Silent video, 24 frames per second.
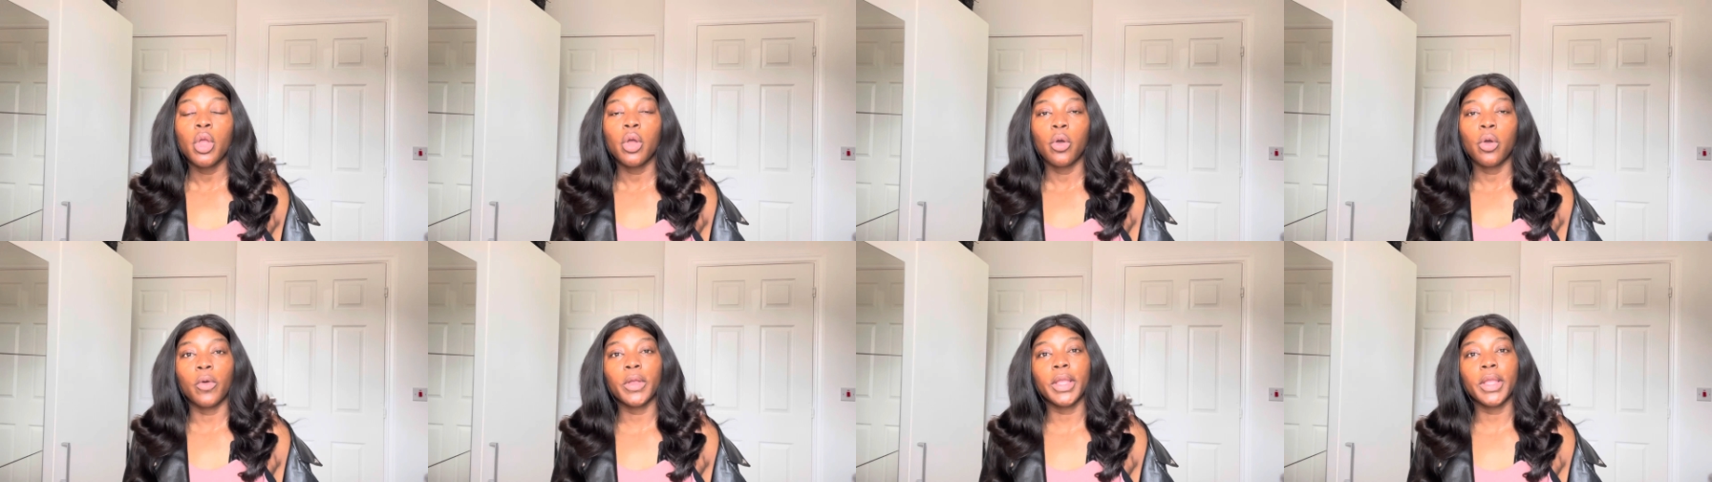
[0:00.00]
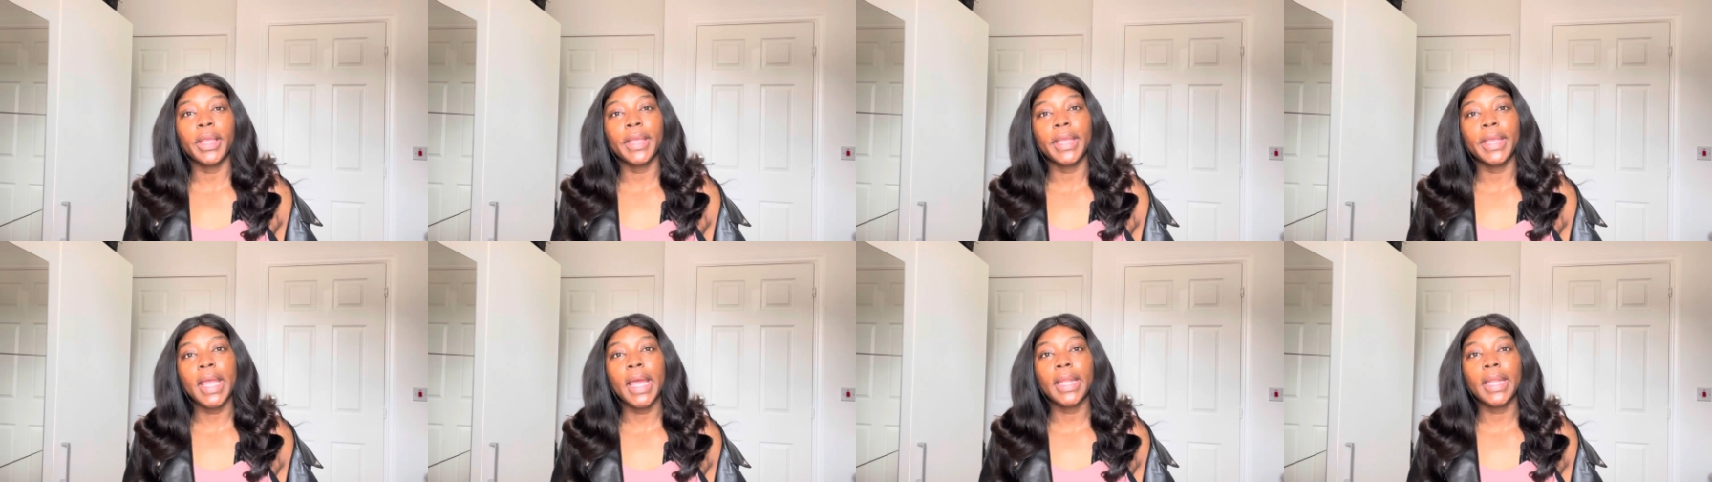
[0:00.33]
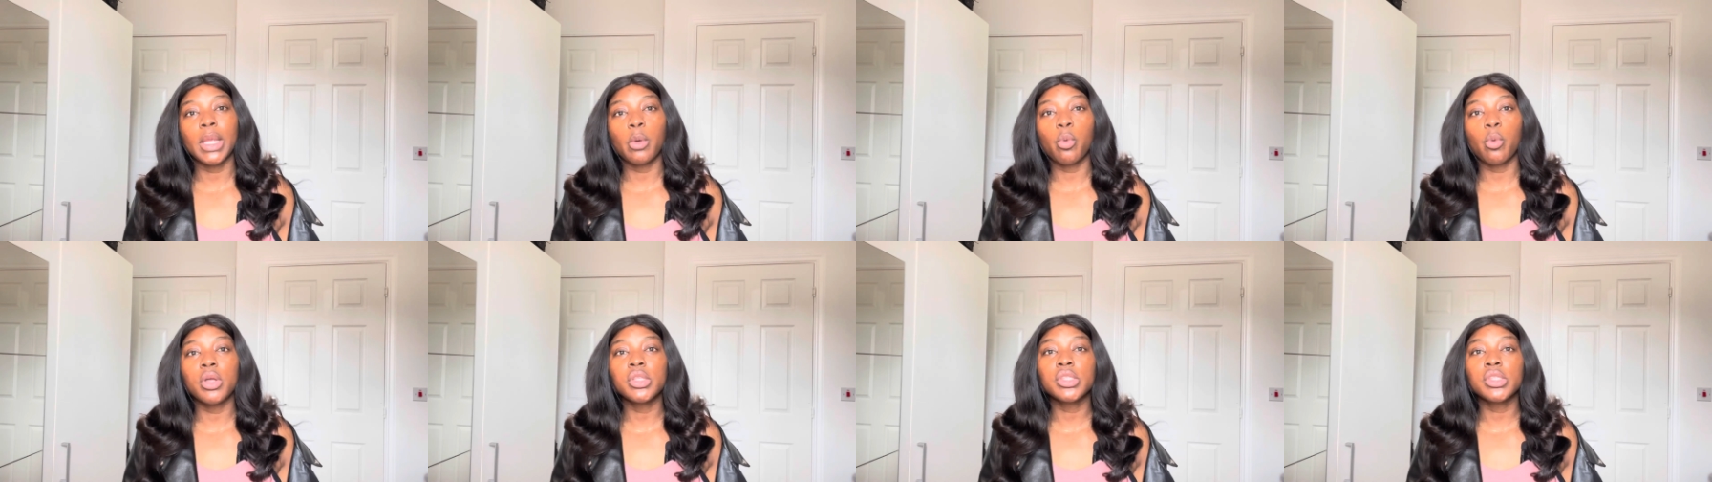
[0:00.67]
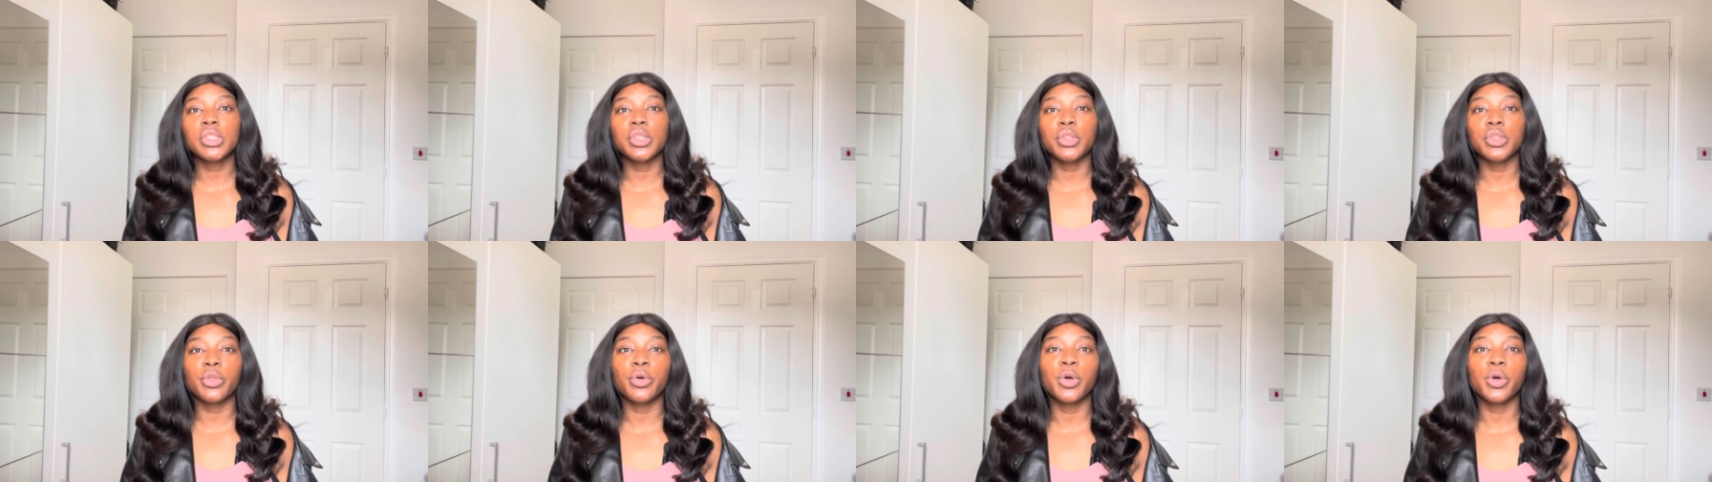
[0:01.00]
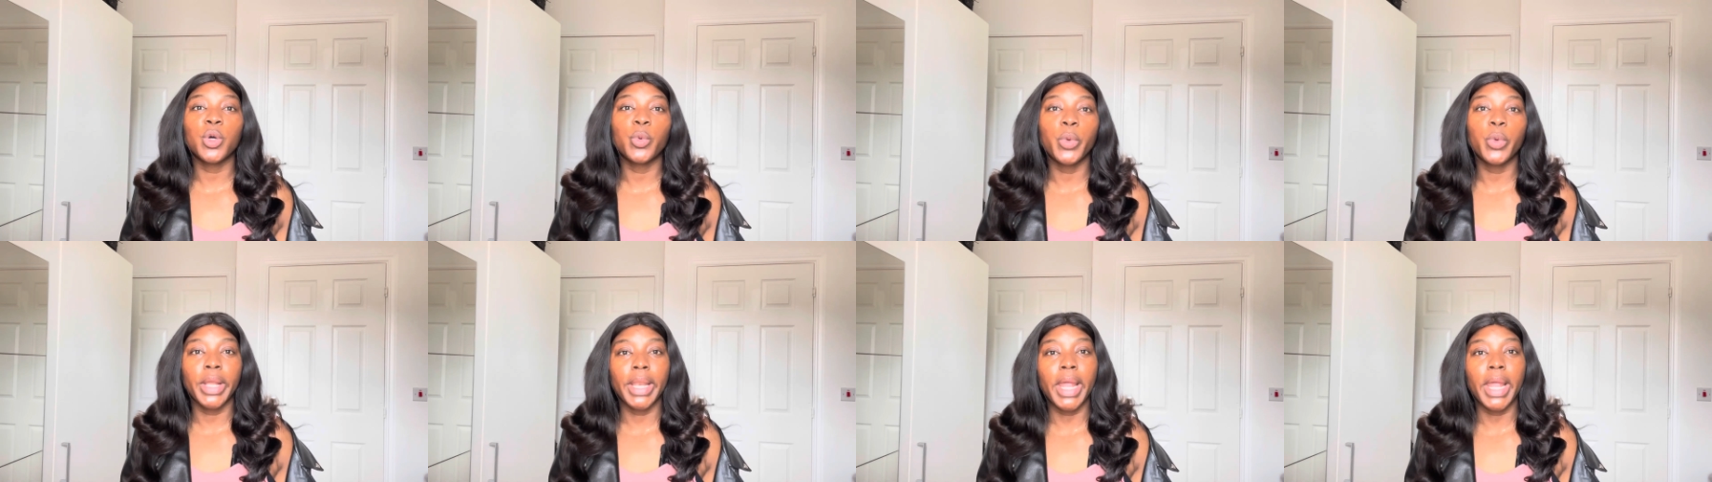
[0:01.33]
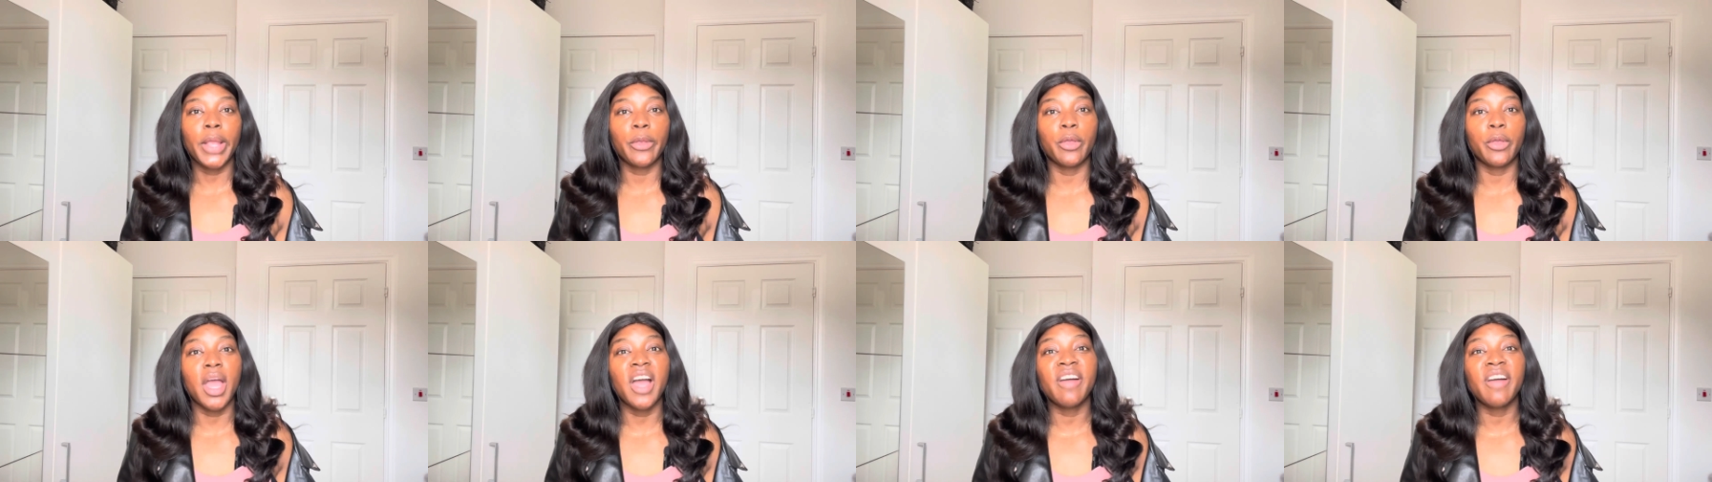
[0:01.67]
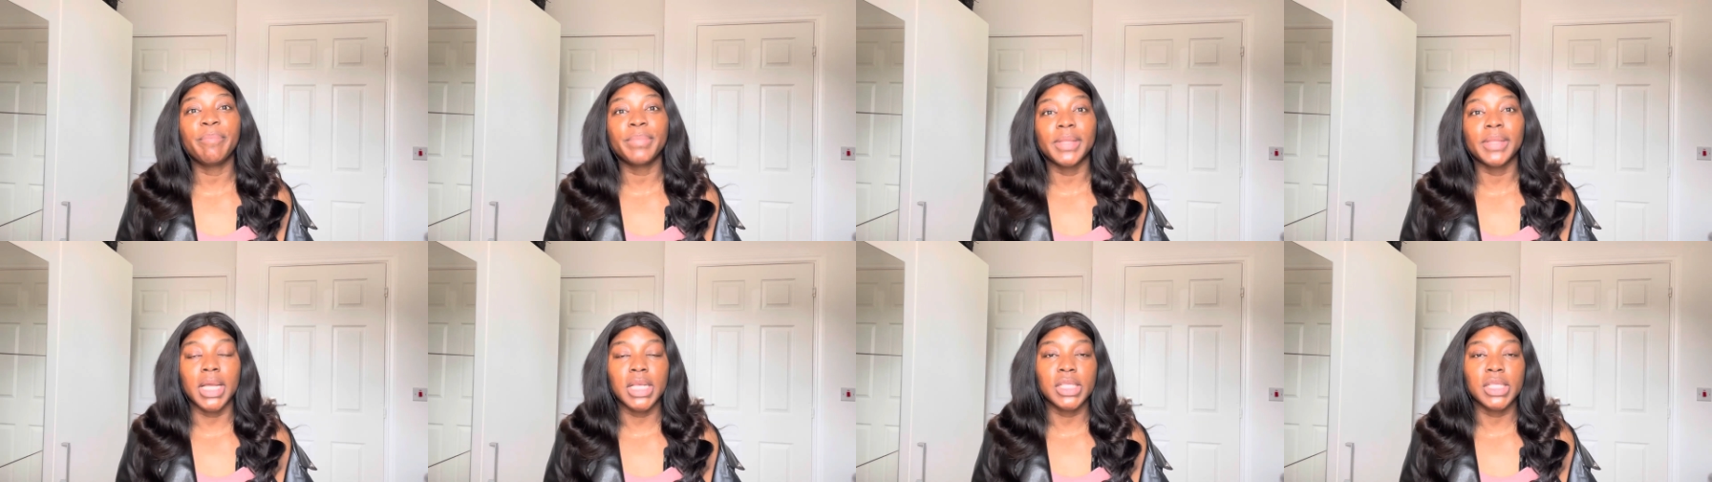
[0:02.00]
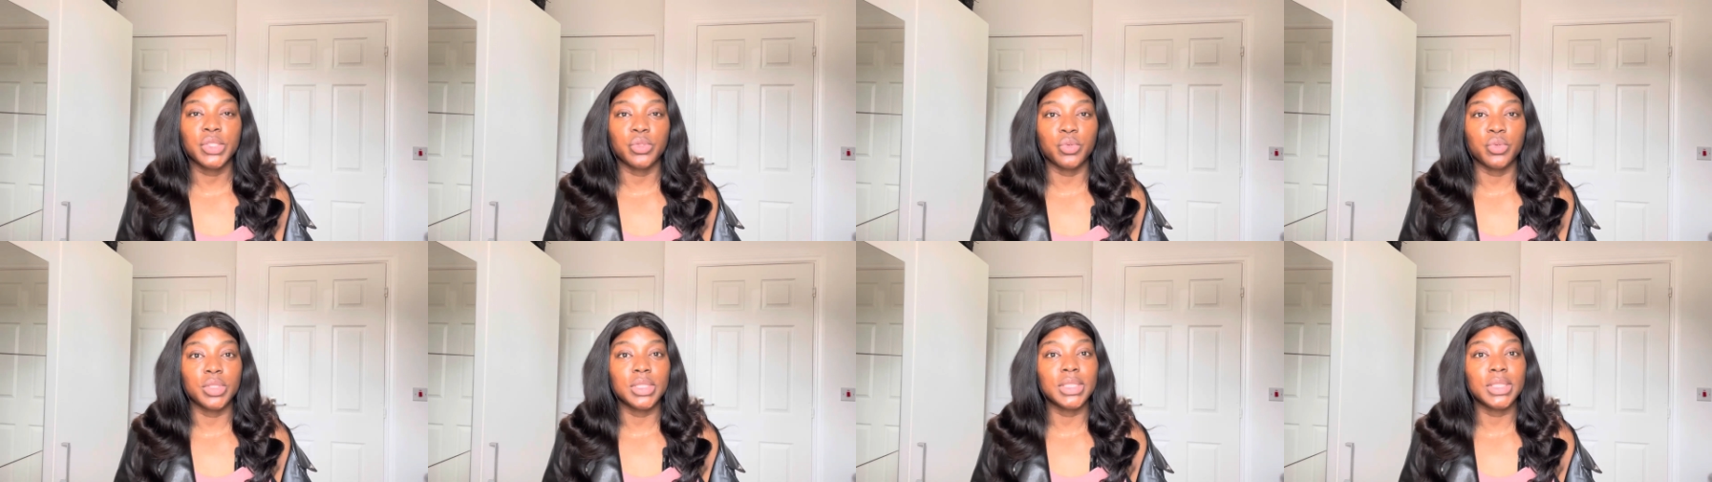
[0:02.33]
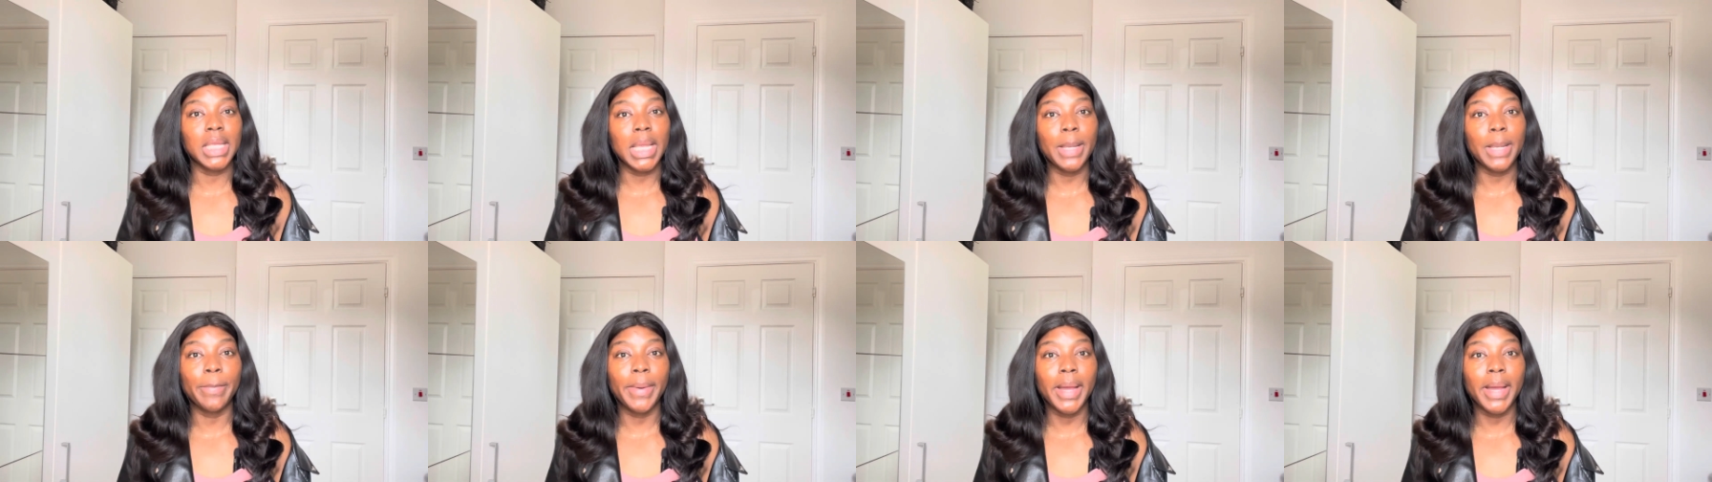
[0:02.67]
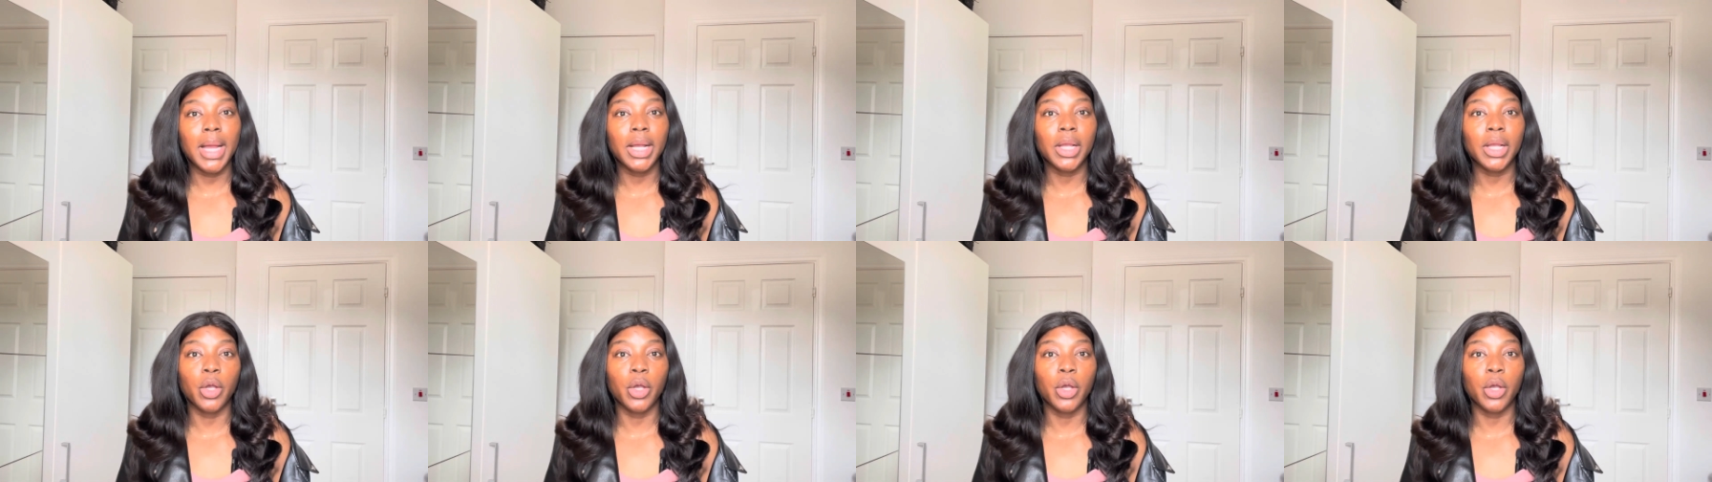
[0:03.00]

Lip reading: Okay, here they want to know whether you have plans to stay back